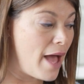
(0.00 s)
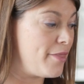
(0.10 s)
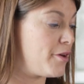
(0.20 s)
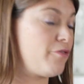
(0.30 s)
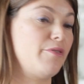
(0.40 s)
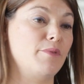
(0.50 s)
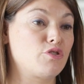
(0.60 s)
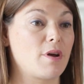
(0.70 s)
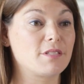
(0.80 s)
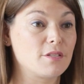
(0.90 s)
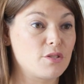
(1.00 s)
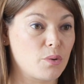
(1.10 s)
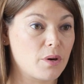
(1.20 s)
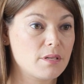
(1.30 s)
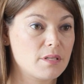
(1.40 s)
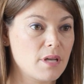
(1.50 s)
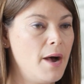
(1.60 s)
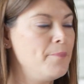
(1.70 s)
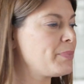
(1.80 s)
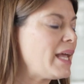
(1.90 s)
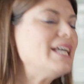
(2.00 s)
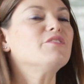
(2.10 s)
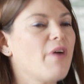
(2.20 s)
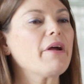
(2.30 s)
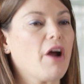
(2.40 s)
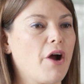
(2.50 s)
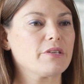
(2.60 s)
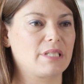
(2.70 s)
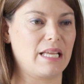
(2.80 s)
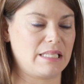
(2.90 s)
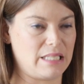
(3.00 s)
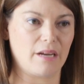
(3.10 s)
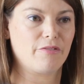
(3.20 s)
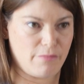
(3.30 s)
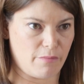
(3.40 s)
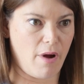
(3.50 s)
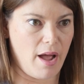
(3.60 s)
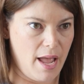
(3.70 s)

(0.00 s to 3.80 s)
and that are from a trusted source, it's very hard to get sick from a raw